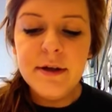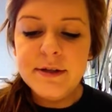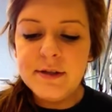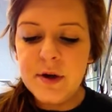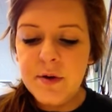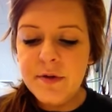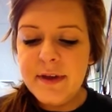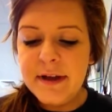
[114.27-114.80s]

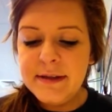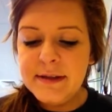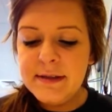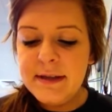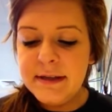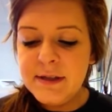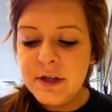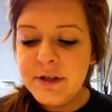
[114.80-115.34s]
So
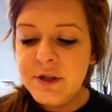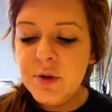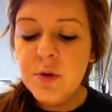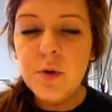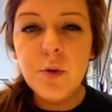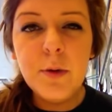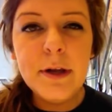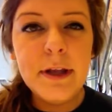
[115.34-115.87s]
that's also
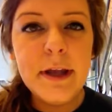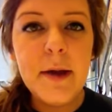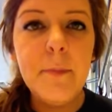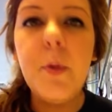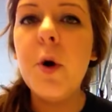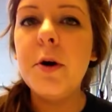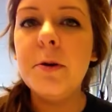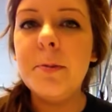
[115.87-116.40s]
a really
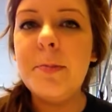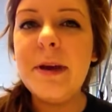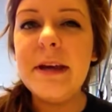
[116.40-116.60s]
important